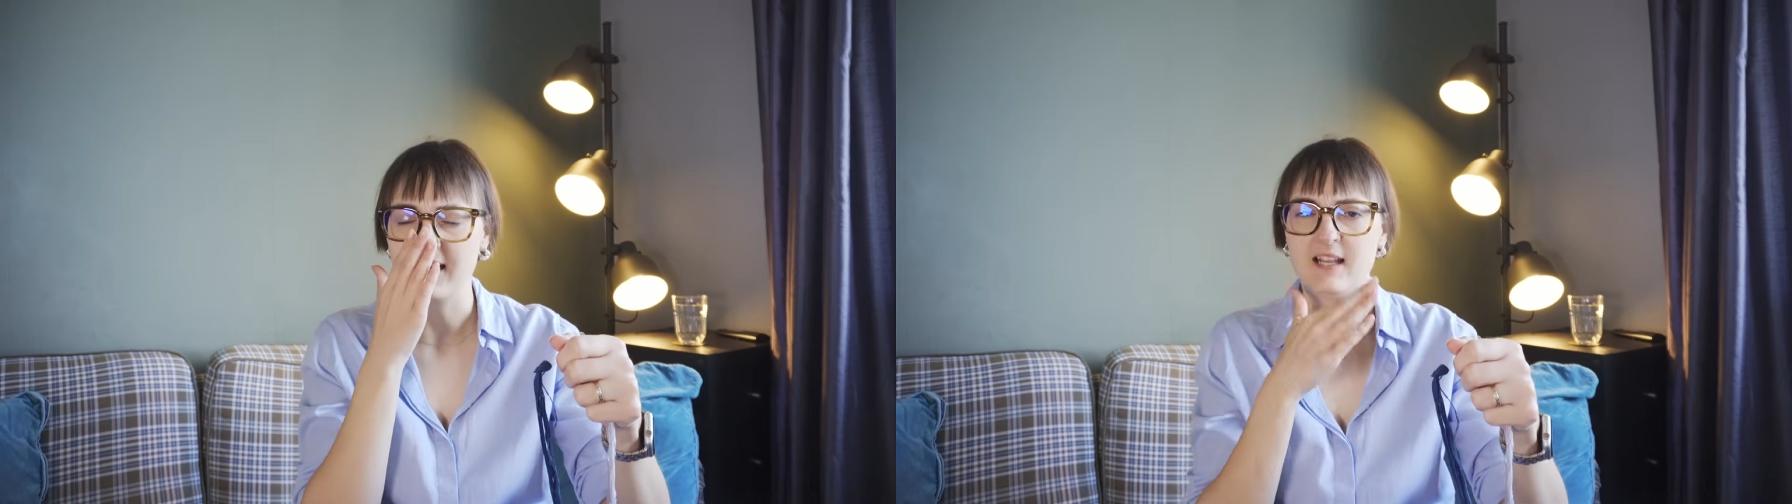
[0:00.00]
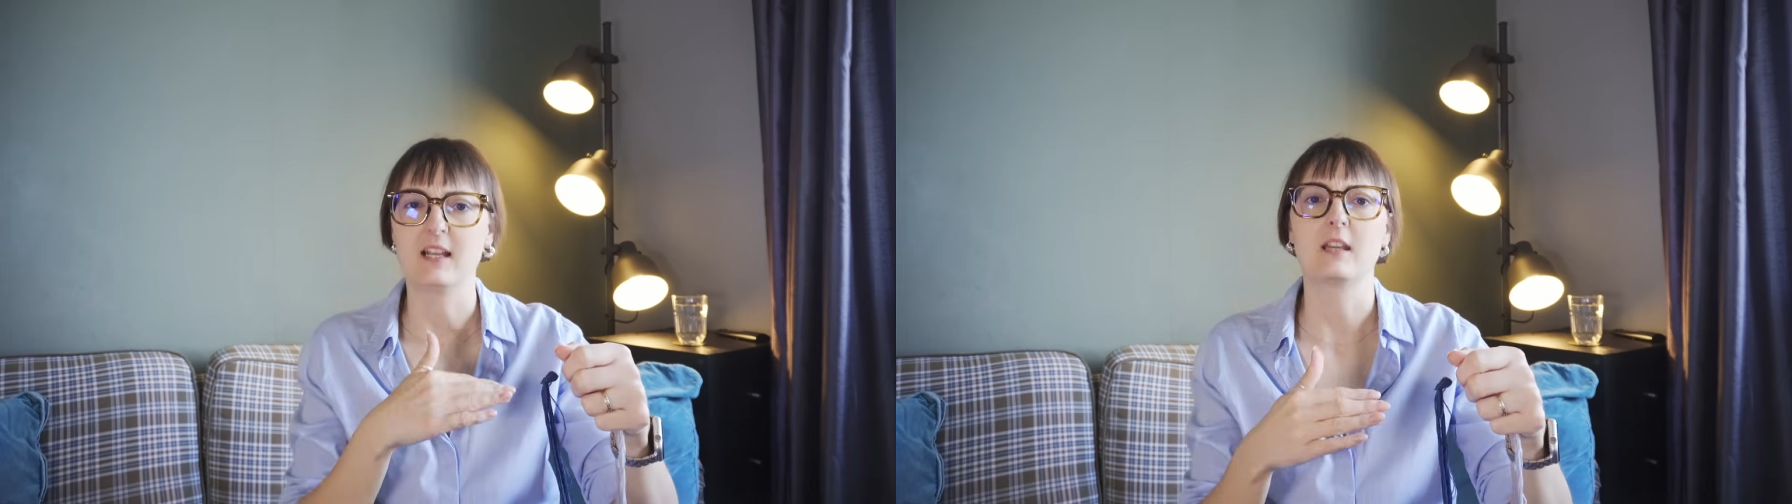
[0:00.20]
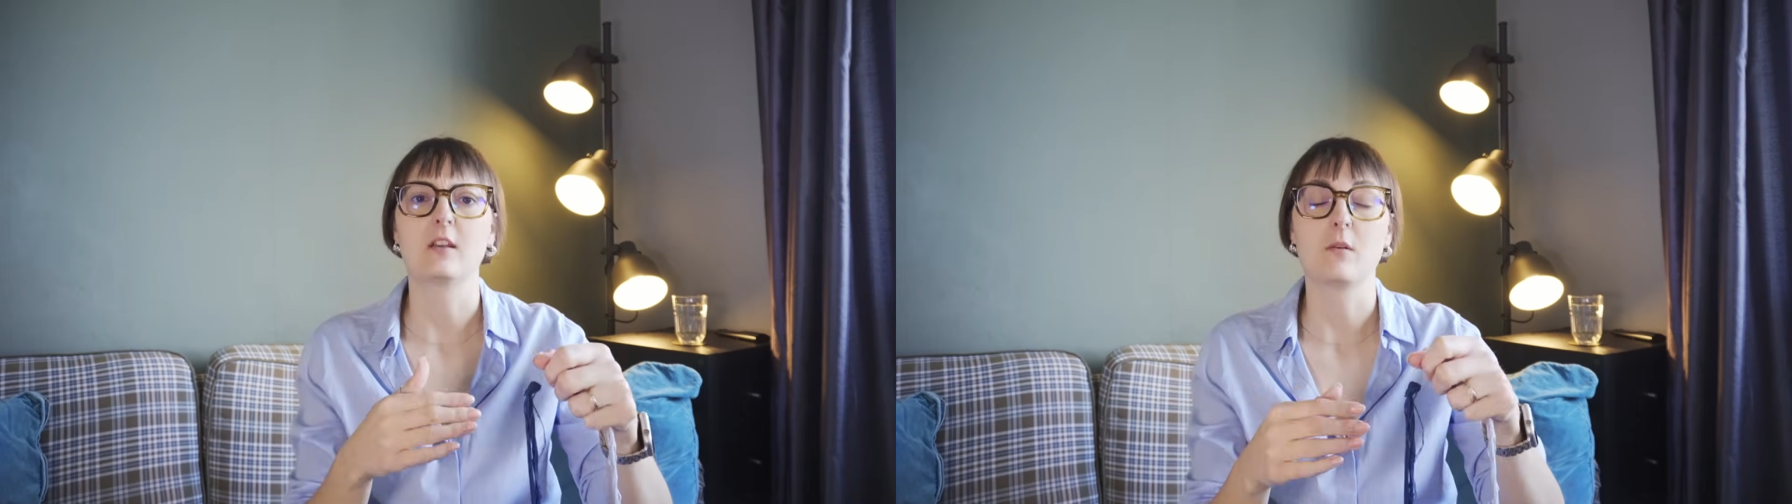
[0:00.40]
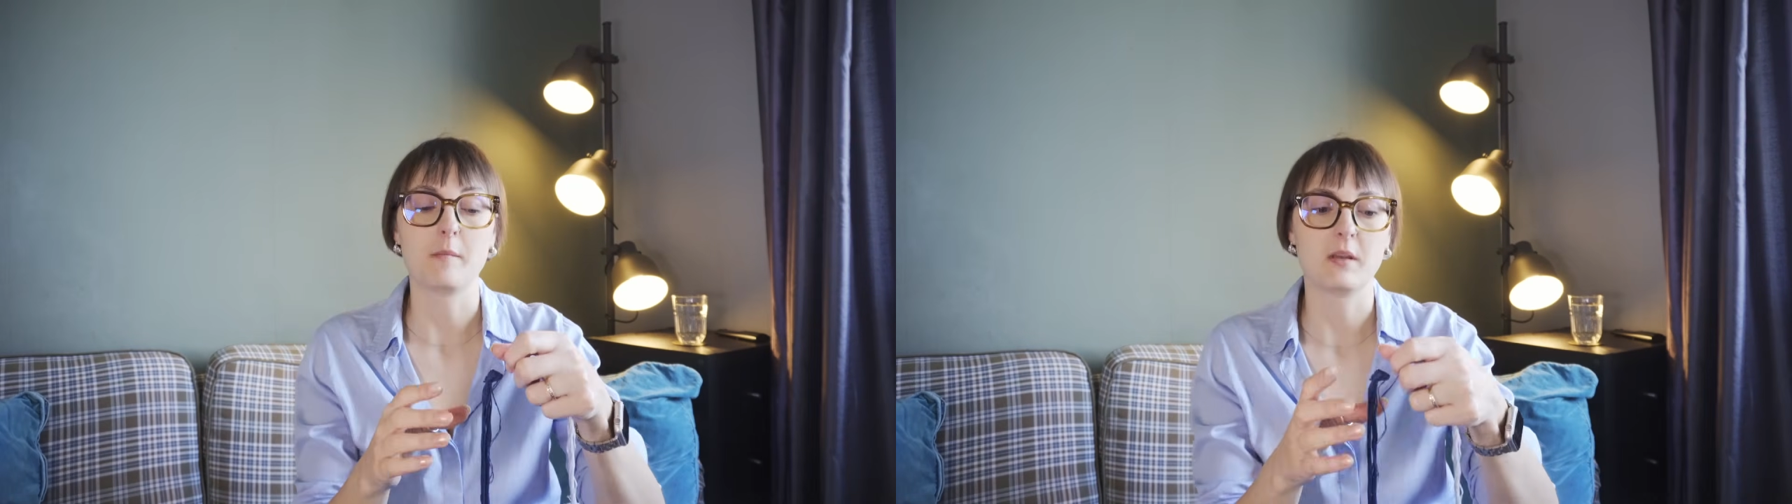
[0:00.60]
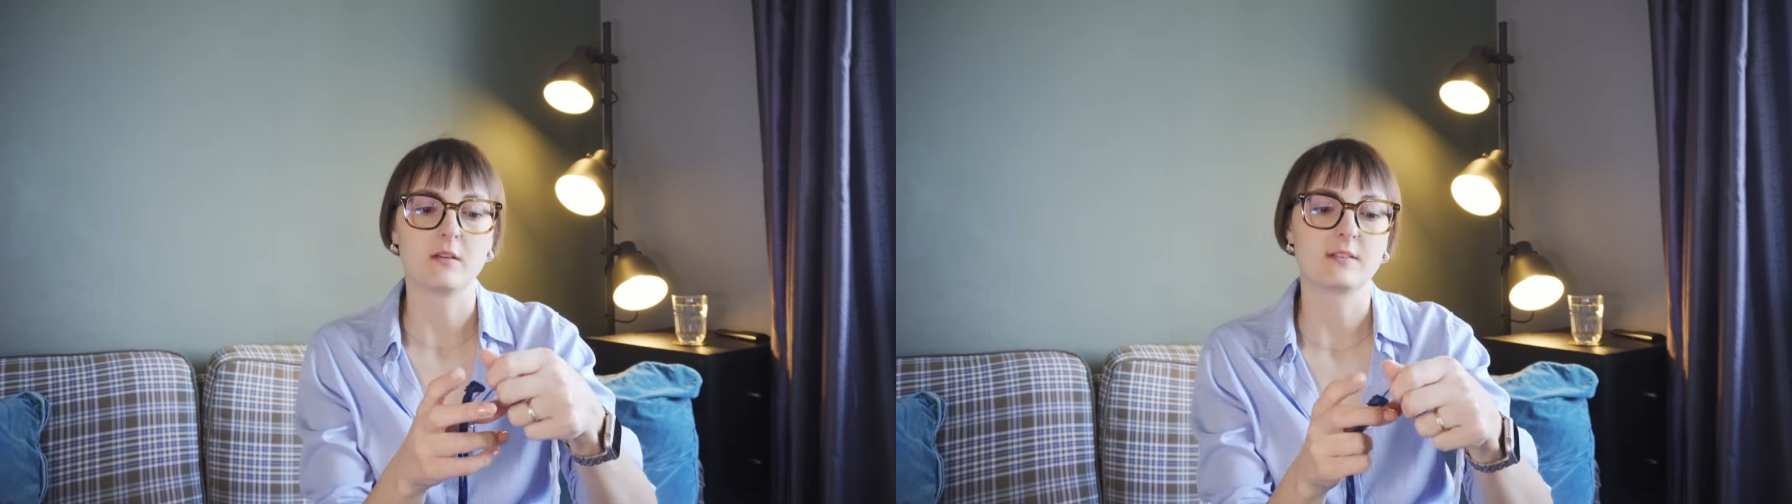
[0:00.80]
hair like go
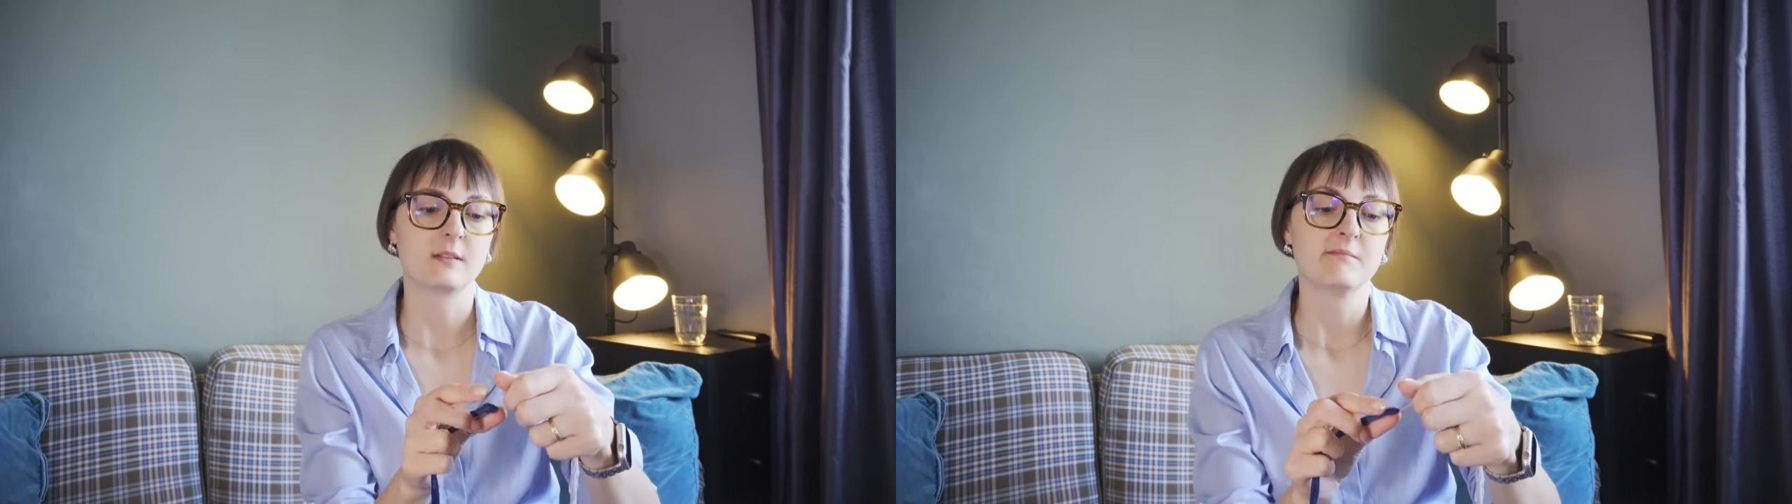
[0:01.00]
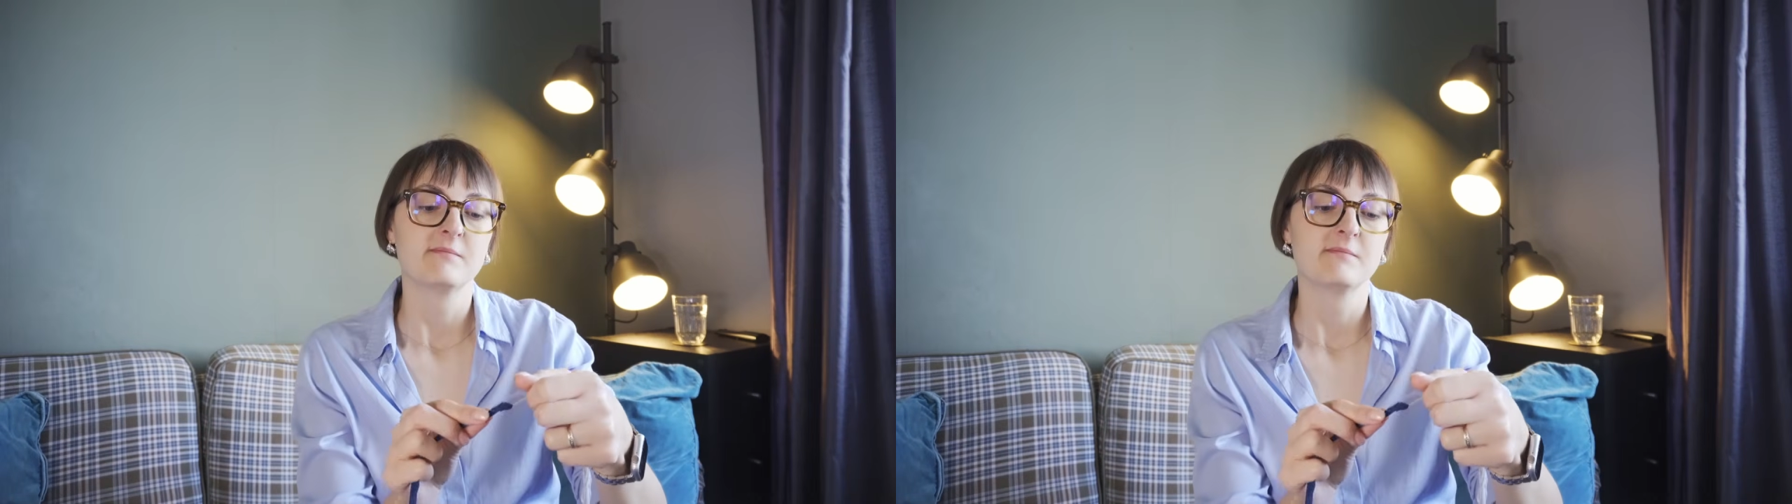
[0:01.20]
up my nose.